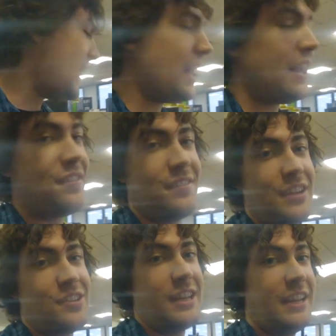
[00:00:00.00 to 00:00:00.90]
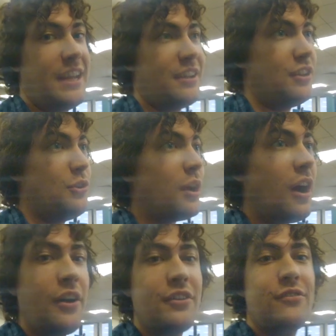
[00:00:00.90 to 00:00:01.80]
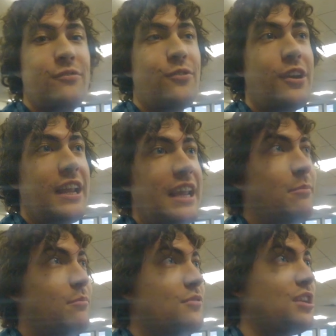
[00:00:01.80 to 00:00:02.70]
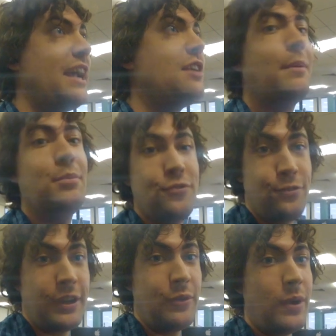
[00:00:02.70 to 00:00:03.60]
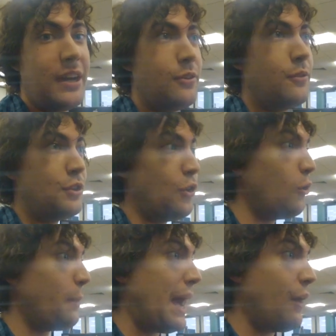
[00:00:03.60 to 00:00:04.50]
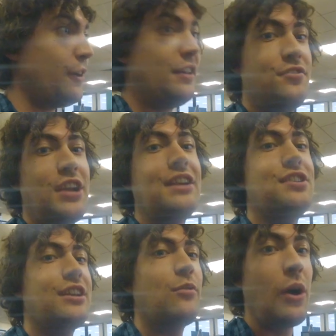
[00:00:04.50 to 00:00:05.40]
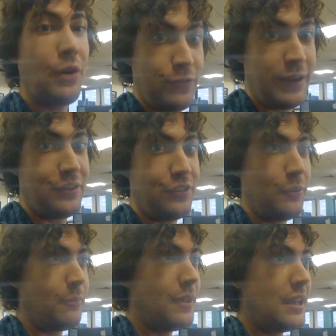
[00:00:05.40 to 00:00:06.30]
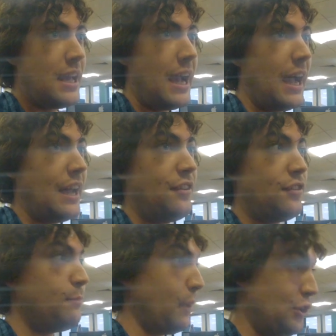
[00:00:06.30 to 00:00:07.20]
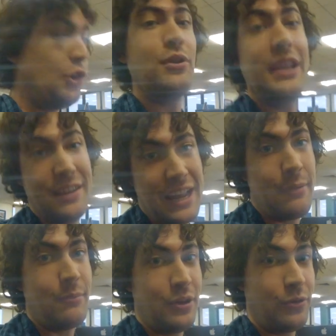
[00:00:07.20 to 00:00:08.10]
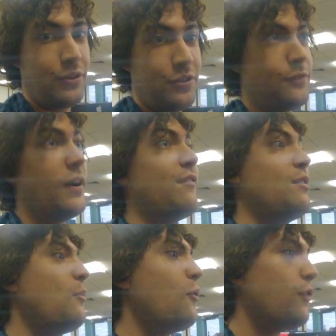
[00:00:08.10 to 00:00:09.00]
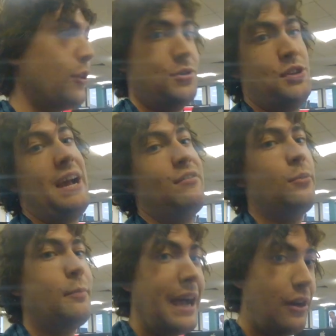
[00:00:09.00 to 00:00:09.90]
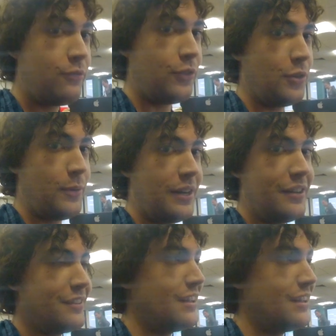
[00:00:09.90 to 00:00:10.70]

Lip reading: And that's essentially that you can't really change people's free will. Your power is changing the world around them, but you need them in order to survive. The more followers you have, the more powerful you are.